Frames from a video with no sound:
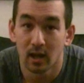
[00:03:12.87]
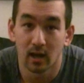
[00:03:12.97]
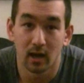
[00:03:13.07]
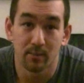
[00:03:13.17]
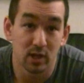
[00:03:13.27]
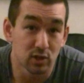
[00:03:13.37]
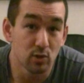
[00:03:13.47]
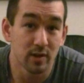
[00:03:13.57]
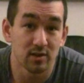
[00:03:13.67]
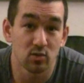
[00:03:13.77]
but a
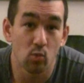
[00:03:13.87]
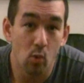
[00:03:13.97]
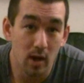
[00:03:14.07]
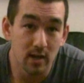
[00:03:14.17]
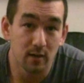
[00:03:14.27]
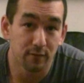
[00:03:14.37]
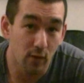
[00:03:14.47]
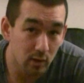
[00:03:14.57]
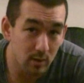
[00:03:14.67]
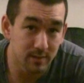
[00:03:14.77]
2001
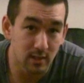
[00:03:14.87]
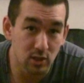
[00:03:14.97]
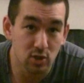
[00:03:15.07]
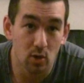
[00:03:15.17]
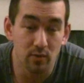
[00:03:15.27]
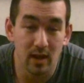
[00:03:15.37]
follow-up study showed